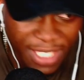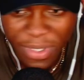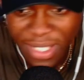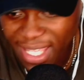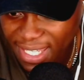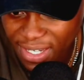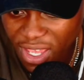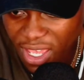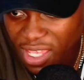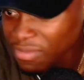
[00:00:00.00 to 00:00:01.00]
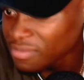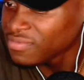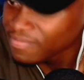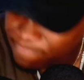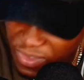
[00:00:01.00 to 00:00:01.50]
protecting her.
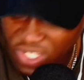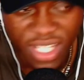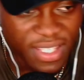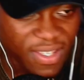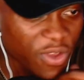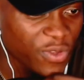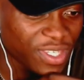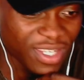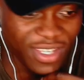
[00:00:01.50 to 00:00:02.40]
She needs a host.